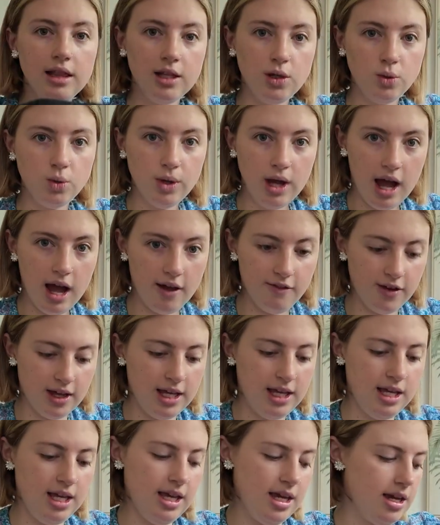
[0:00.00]
little cover
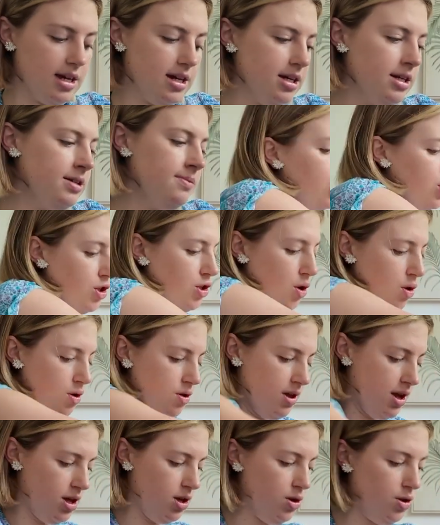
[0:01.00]
here so
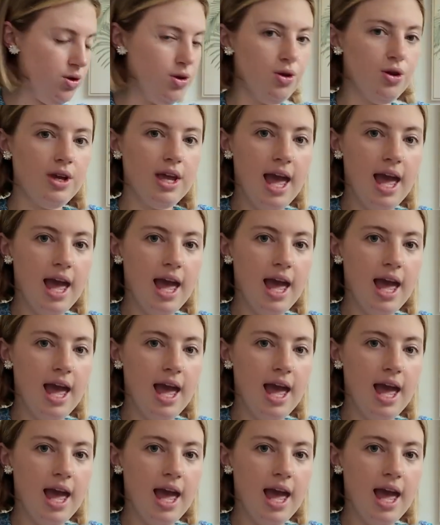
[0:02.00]
that you